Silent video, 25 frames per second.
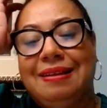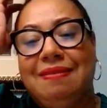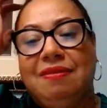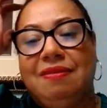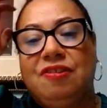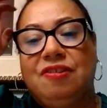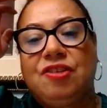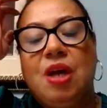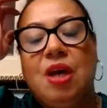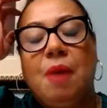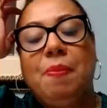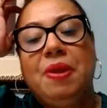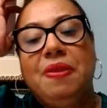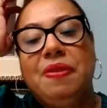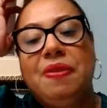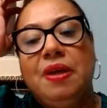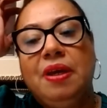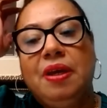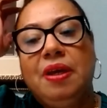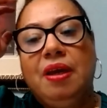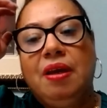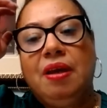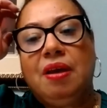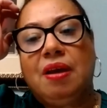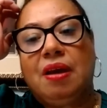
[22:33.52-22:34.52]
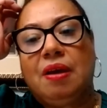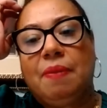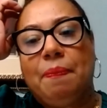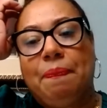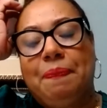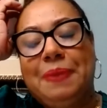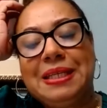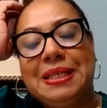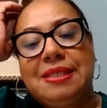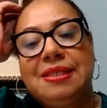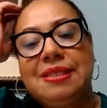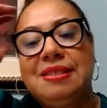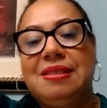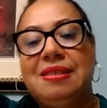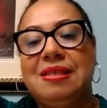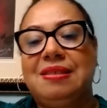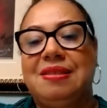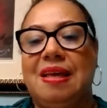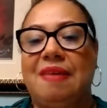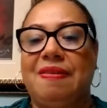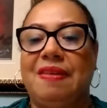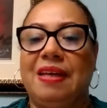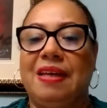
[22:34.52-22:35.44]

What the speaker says: some of the businesses that